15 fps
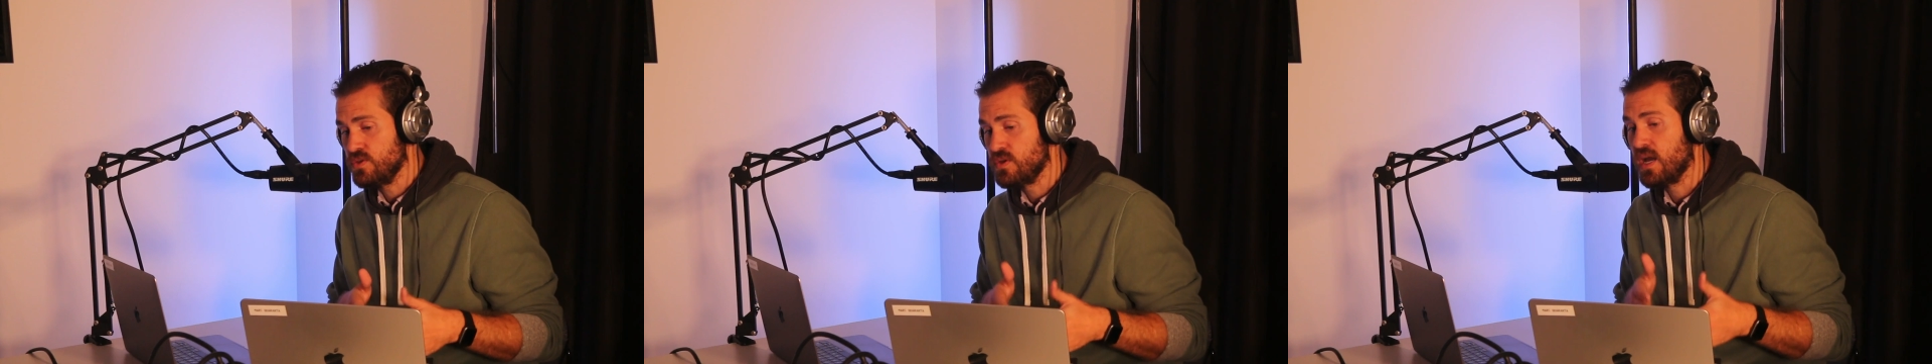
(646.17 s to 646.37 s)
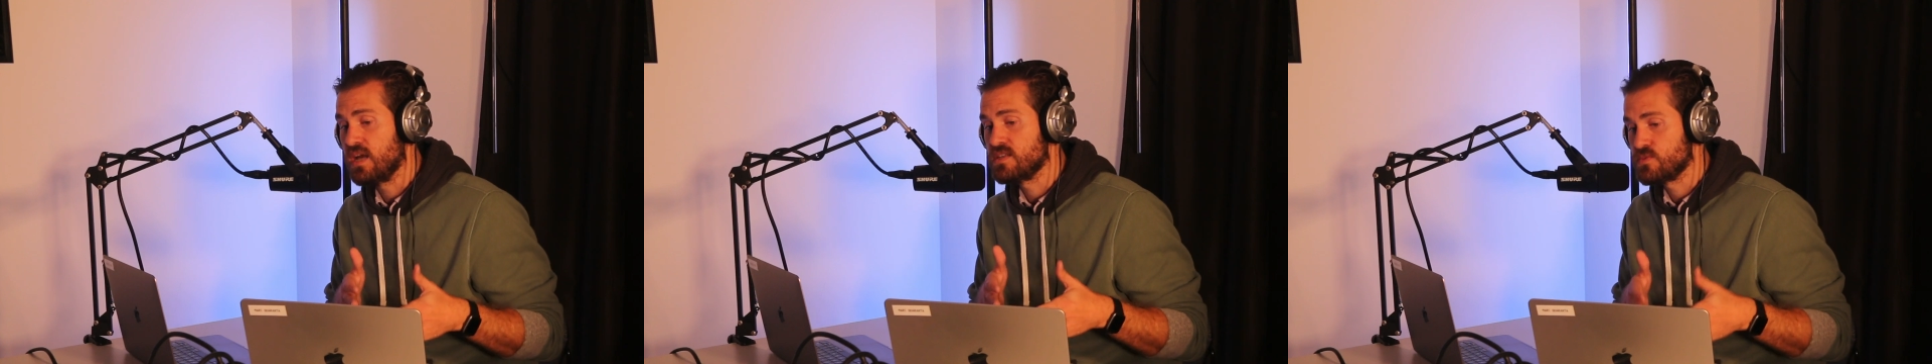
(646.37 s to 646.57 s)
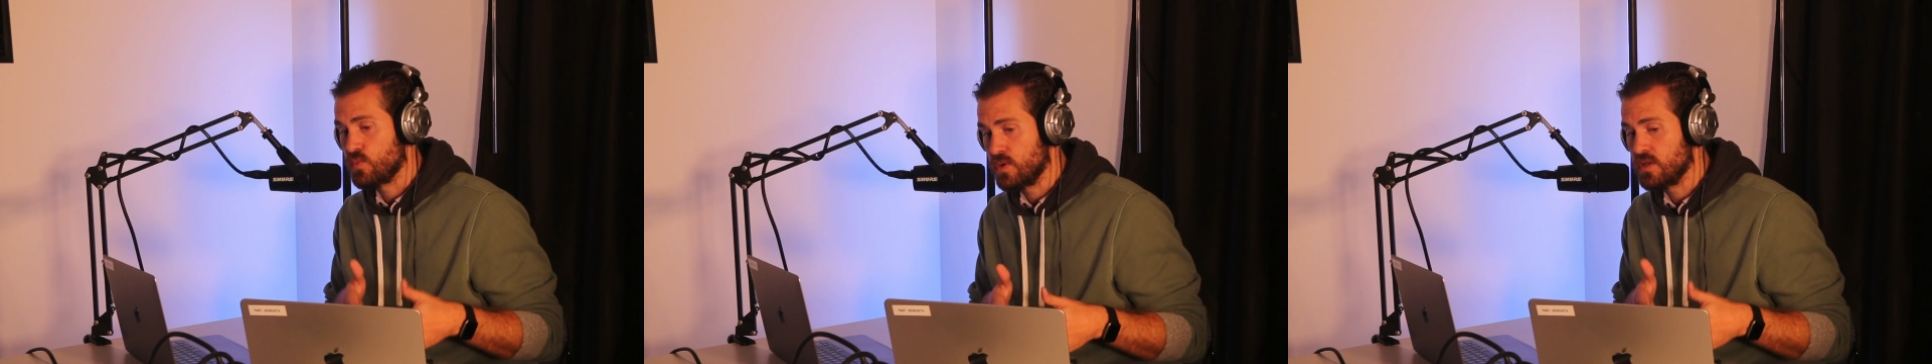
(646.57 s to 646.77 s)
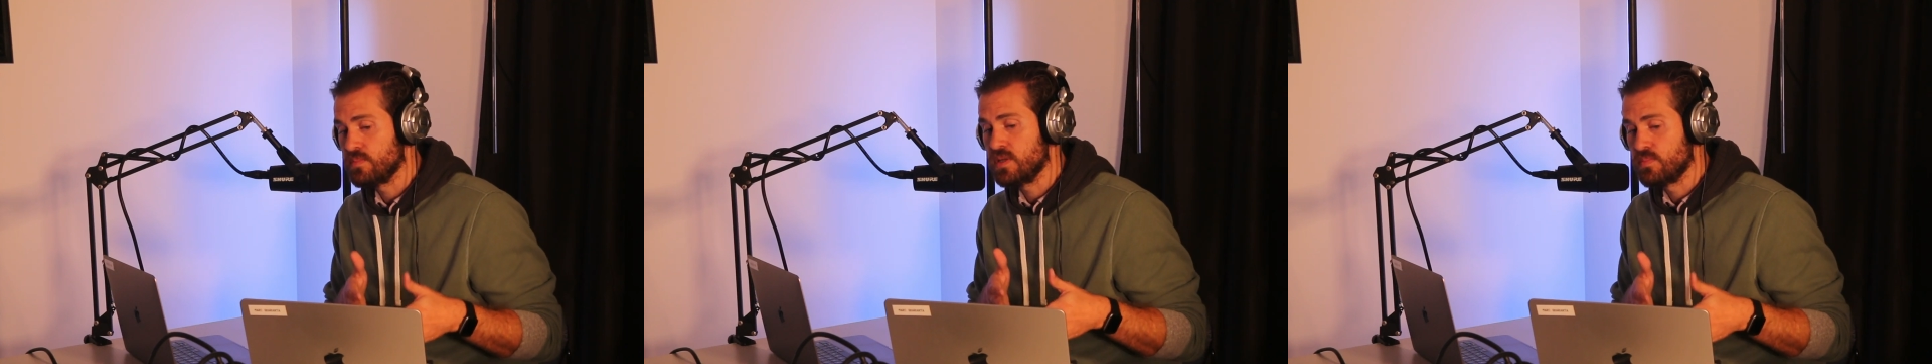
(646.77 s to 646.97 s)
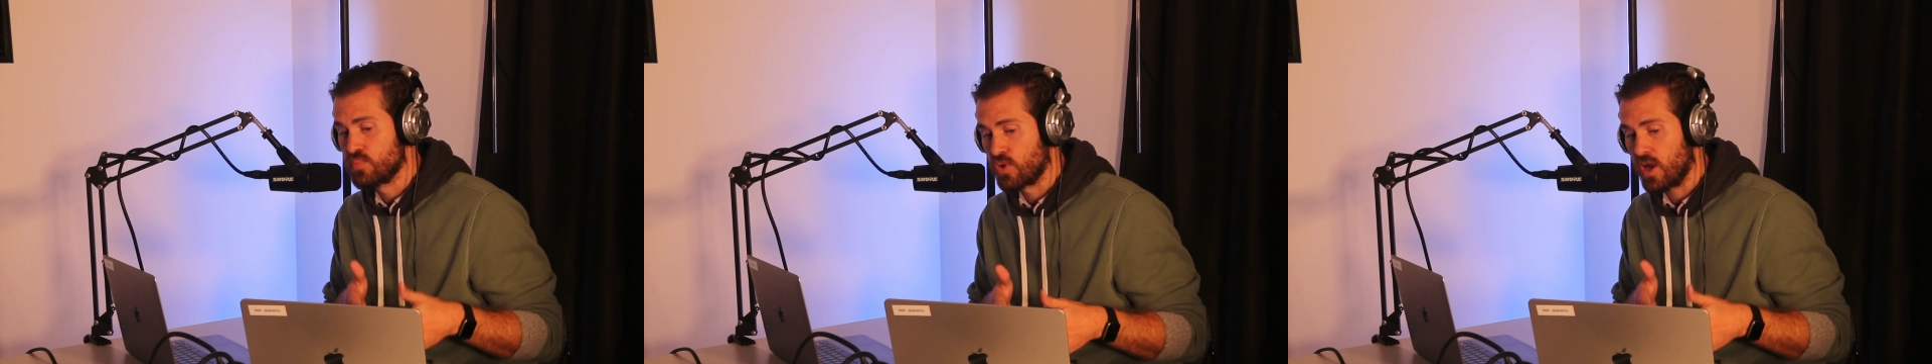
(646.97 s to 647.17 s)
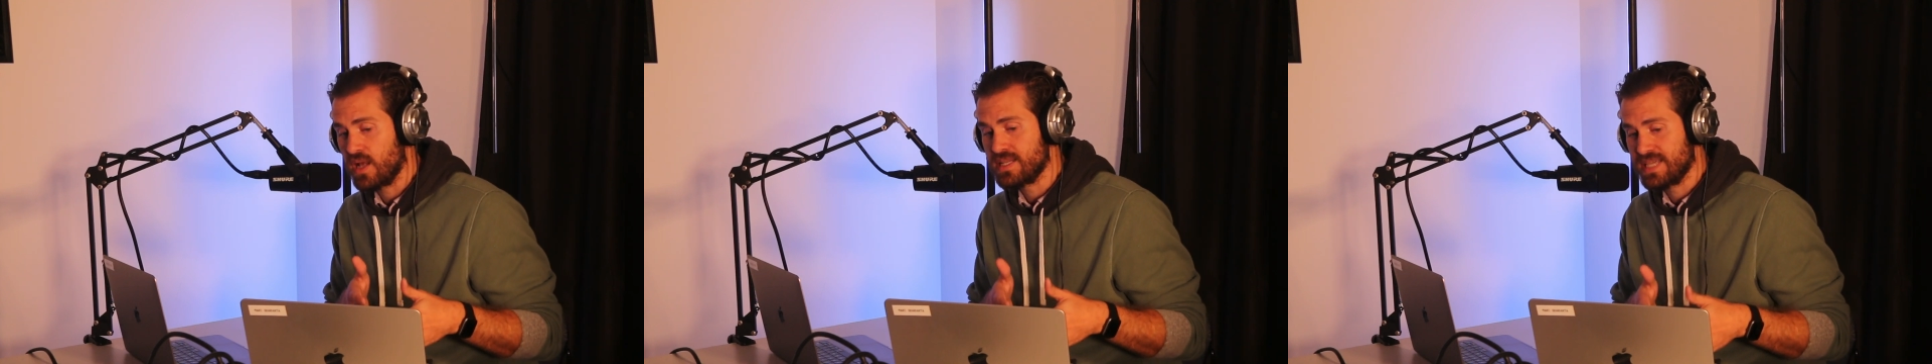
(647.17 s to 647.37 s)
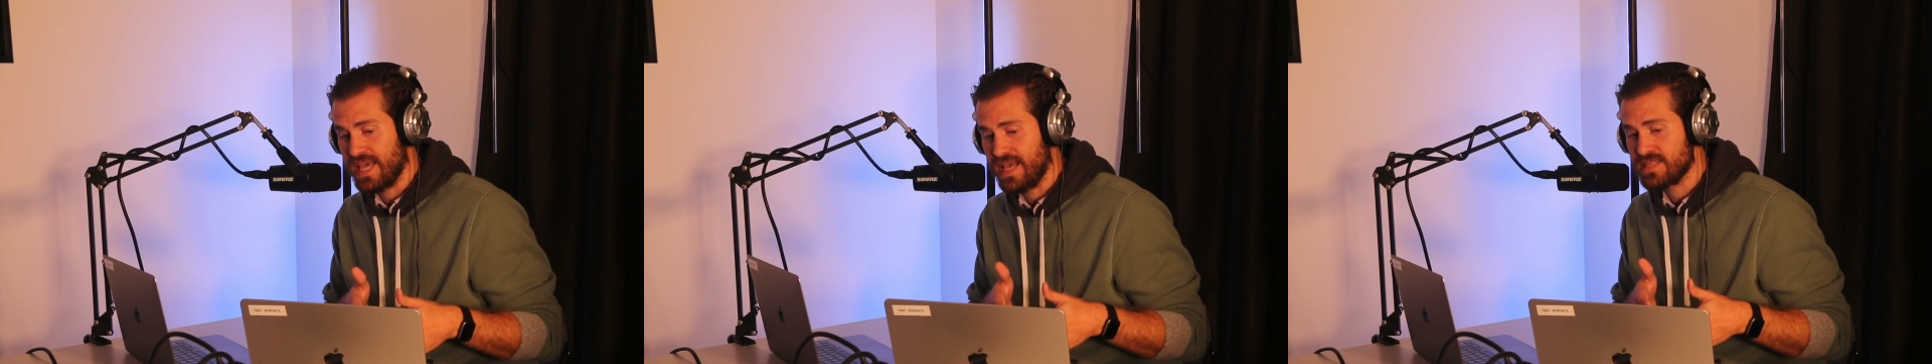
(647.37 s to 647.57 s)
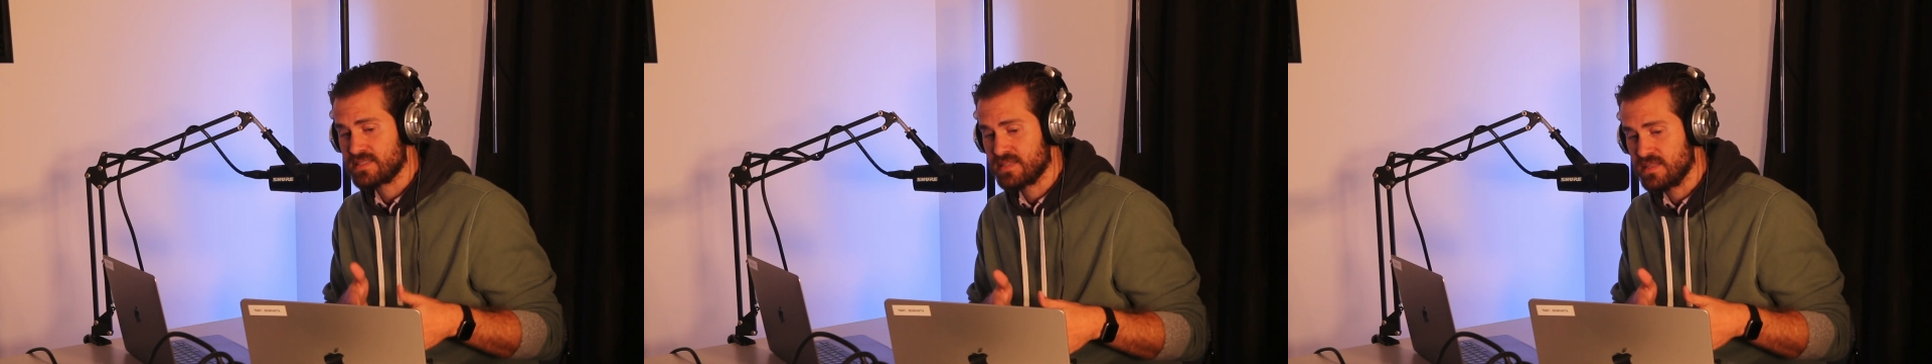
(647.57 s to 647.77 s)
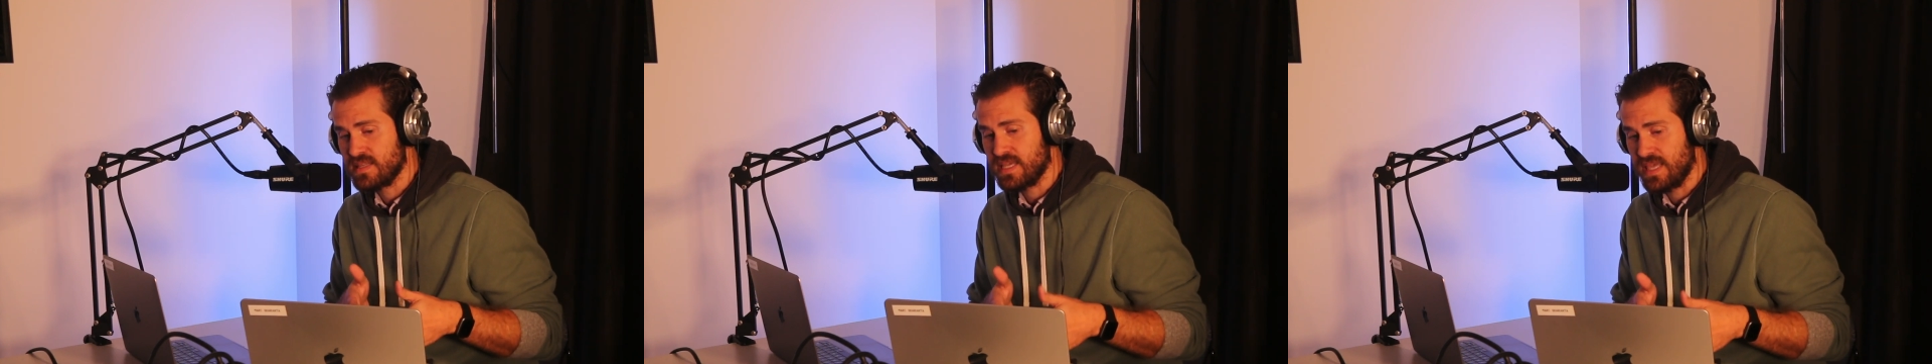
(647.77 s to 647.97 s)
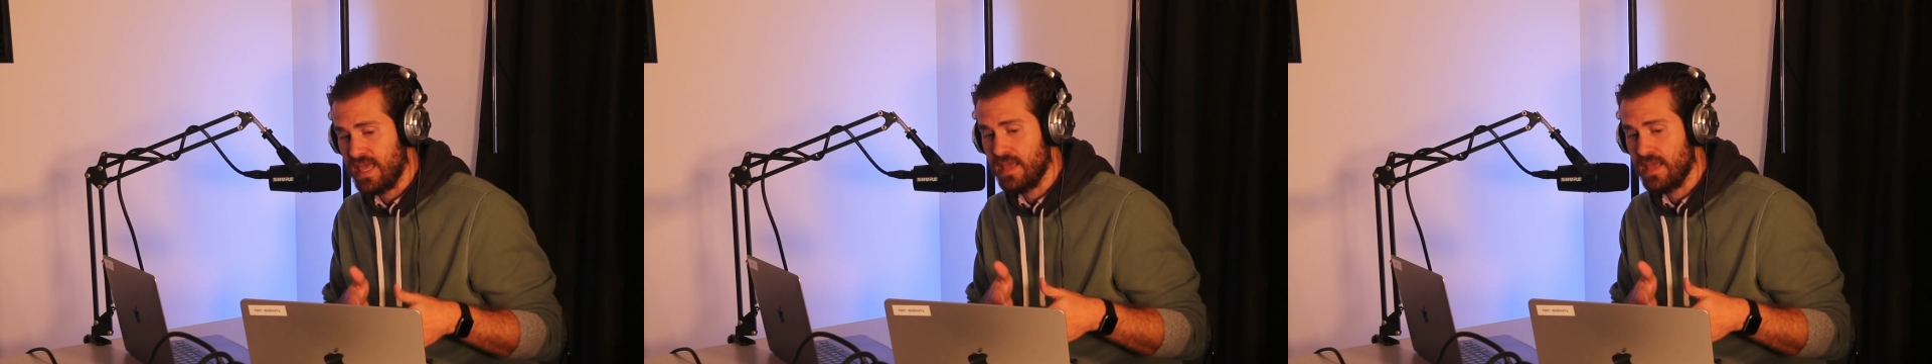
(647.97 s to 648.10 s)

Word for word: You guys will be broadcasting